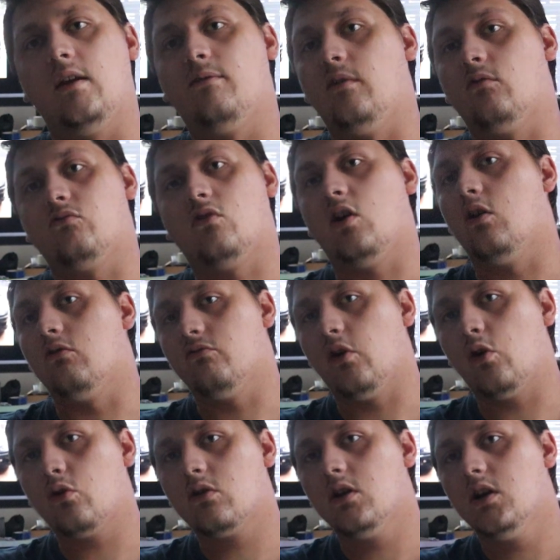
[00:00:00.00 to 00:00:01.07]
if it's right or
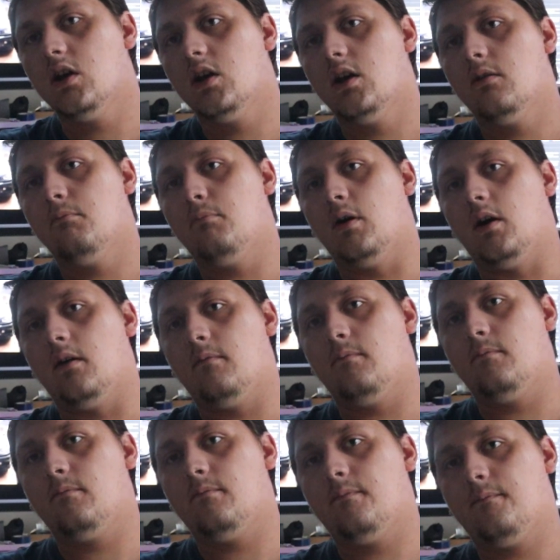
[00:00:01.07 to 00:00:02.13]
wrong. But
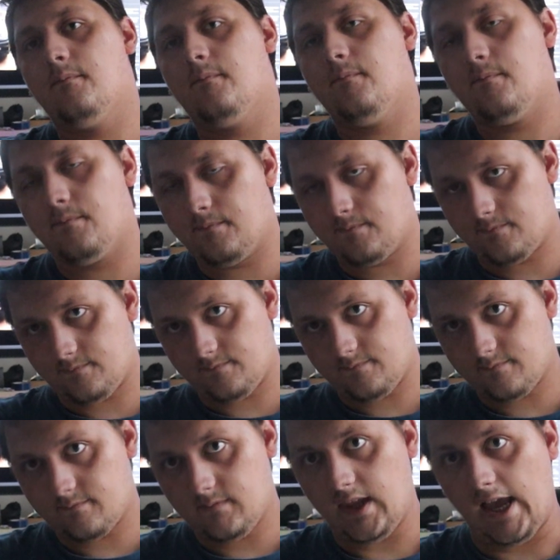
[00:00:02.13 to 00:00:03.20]

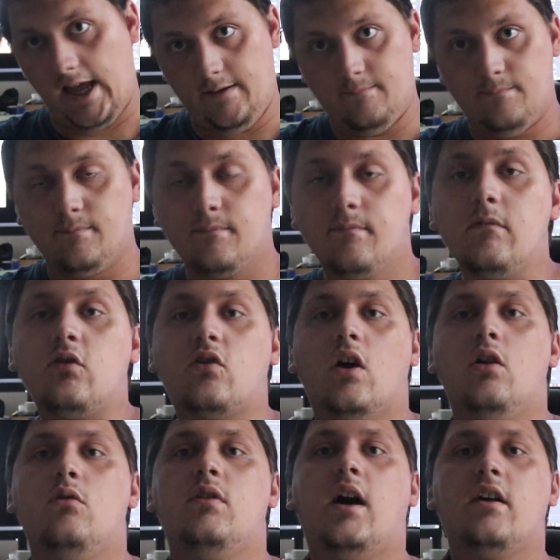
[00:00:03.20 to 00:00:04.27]
yeah,
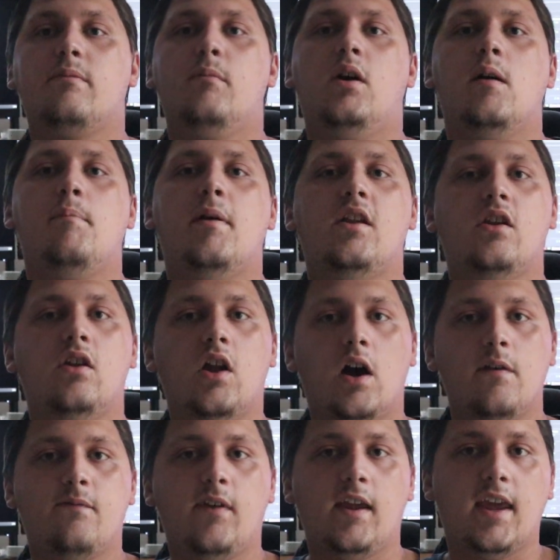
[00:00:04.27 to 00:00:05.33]
so that's my opinion.
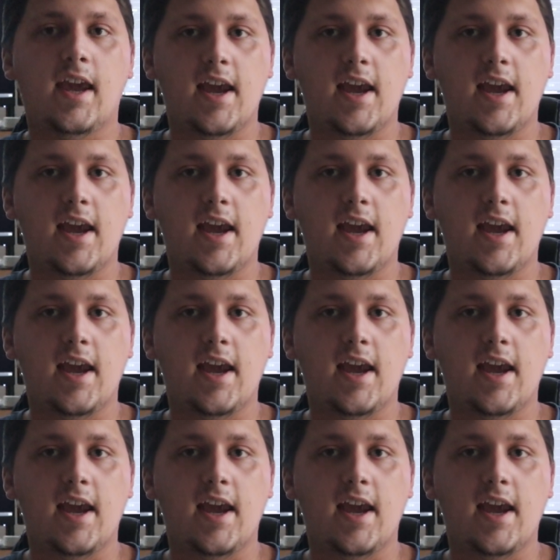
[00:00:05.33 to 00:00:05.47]
I think